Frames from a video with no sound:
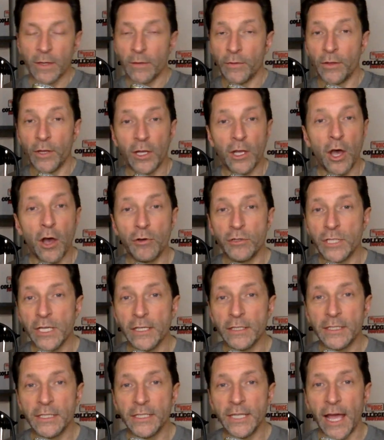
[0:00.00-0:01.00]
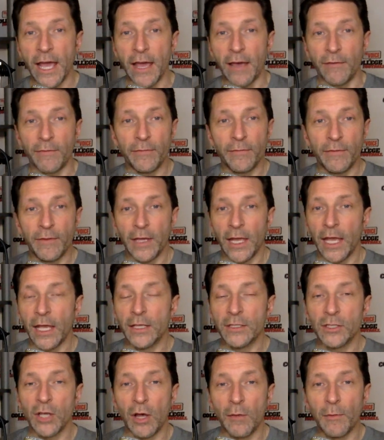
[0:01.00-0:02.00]
The coaching staff
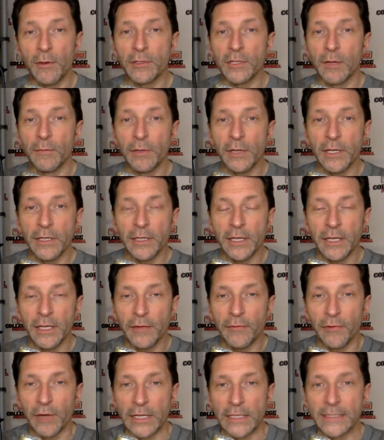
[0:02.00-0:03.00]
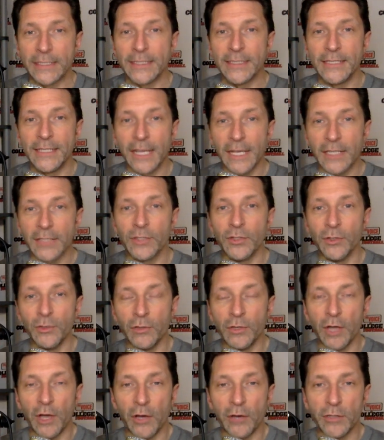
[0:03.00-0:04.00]
is almost completely different. 6
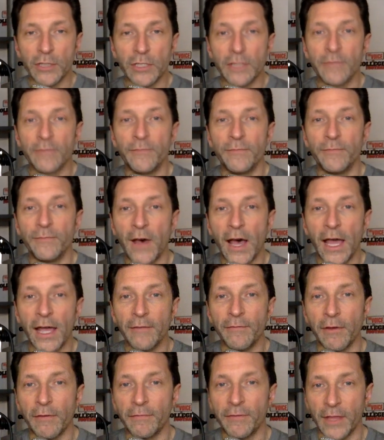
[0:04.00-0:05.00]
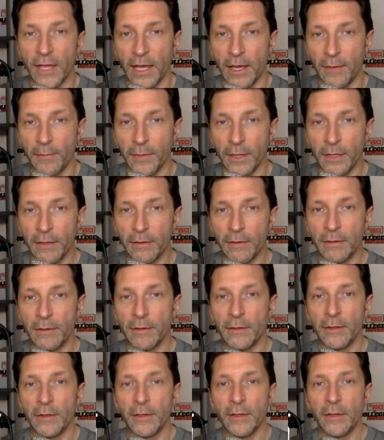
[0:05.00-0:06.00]
new coaches, 5 of them
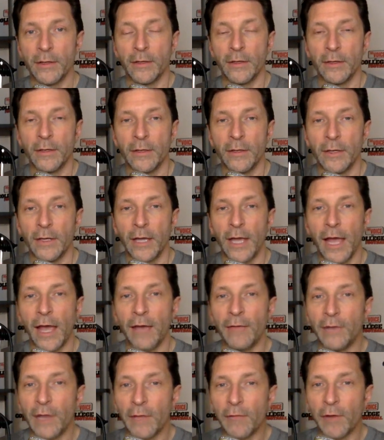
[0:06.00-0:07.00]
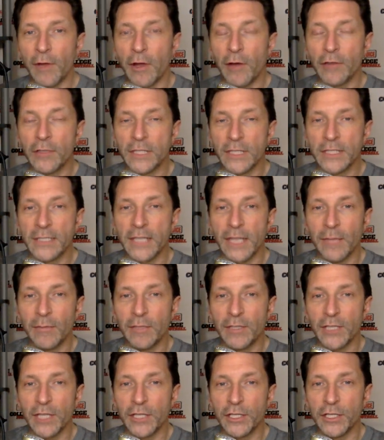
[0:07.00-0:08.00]
have never coached the same
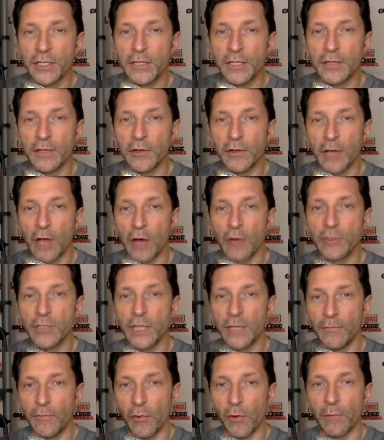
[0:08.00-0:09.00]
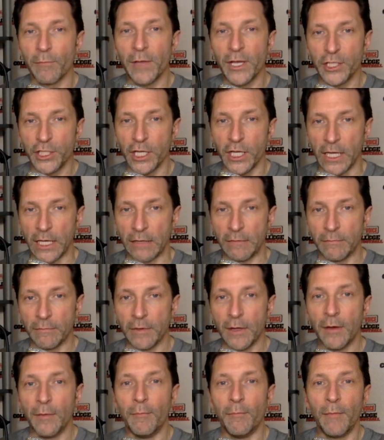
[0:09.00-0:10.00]
position that they're coaching for Michigan.
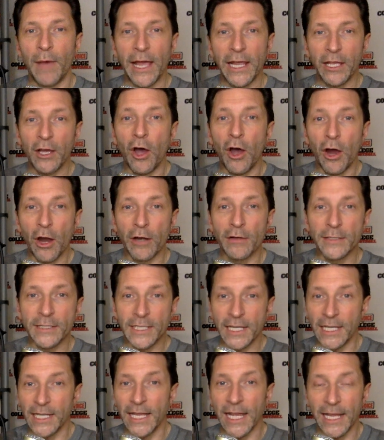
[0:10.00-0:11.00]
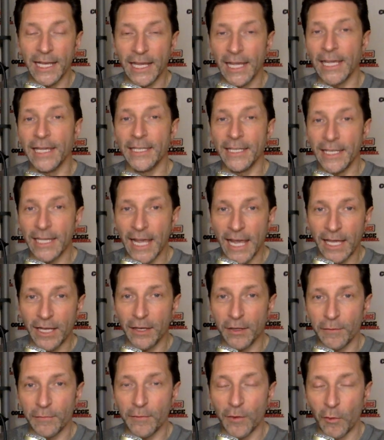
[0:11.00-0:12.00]
Mike Hart did at
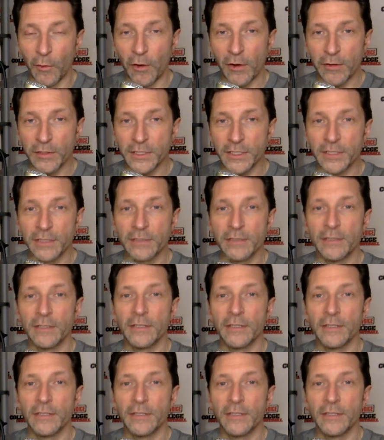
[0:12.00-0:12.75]
Indiana, of course,